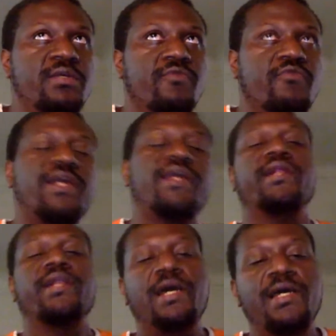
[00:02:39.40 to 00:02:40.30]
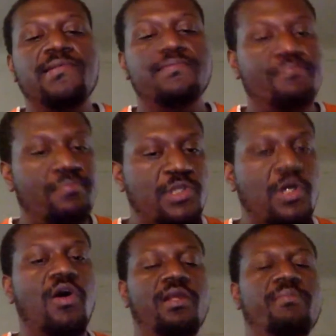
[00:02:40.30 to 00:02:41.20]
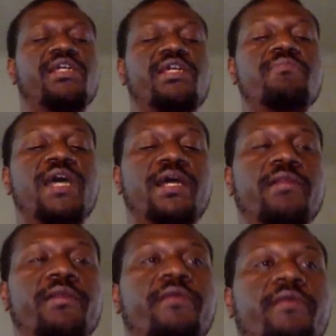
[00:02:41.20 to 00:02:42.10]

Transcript: recognized. So let me keep that clear.